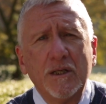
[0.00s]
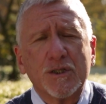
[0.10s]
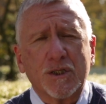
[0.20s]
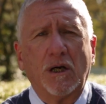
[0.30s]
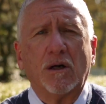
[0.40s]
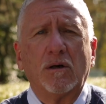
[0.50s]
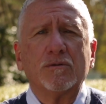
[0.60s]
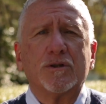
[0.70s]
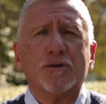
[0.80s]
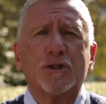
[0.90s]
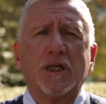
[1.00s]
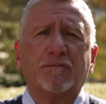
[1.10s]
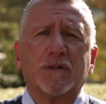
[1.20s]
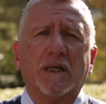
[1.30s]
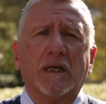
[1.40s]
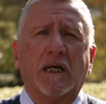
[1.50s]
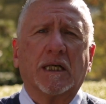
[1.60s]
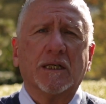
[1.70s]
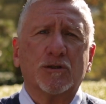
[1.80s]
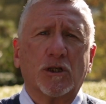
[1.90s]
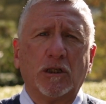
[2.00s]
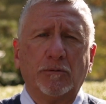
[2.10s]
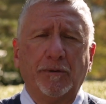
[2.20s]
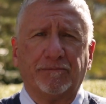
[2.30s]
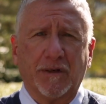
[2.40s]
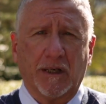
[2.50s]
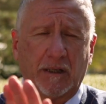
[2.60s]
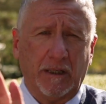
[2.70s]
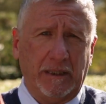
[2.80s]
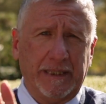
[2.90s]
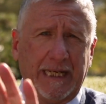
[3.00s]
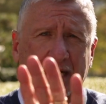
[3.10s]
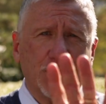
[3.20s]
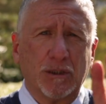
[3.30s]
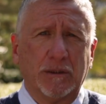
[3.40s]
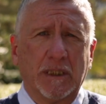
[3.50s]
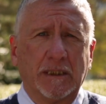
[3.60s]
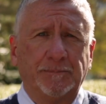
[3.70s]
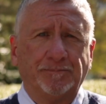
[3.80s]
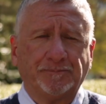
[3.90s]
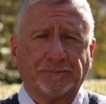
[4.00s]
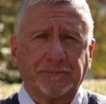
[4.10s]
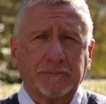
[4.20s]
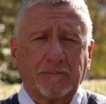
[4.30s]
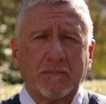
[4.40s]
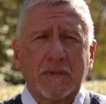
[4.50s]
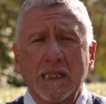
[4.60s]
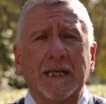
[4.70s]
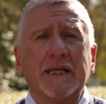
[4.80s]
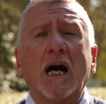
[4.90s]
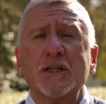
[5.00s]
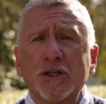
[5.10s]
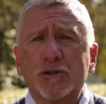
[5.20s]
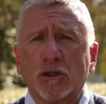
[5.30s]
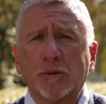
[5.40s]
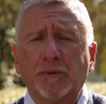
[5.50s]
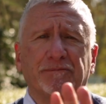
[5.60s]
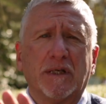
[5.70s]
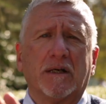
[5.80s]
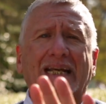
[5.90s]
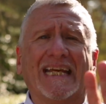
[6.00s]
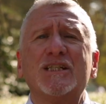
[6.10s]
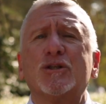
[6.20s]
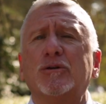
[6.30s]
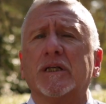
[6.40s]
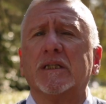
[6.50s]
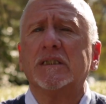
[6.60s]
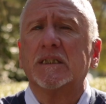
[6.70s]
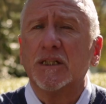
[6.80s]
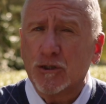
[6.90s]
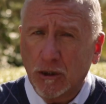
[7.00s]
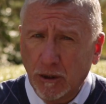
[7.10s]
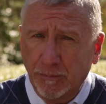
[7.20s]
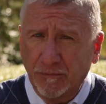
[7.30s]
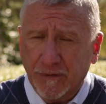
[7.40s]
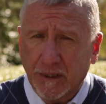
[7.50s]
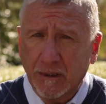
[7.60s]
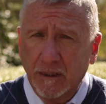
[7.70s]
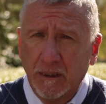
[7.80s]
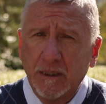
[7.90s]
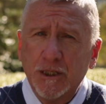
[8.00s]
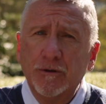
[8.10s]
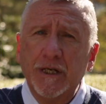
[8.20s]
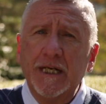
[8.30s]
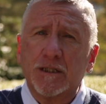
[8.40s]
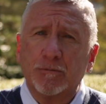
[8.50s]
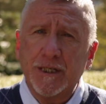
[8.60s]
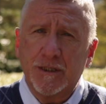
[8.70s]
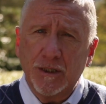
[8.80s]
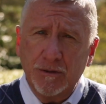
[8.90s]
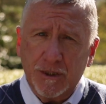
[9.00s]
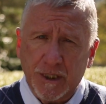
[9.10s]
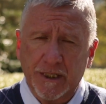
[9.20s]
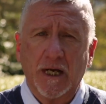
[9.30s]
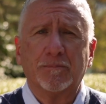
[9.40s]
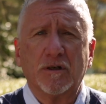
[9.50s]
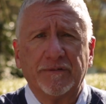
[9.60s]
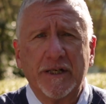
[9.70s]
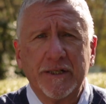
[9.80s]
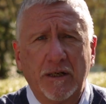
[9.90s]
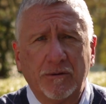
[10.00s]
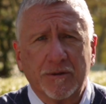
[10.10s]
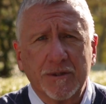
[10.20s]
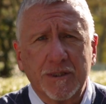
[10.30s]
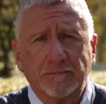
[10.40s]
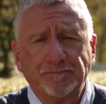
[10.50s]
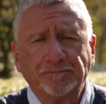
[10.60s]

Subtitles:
So, to shift a controllable fear into an uncontrollable fear into a controllable fear, you need to reduce the number of unknowns.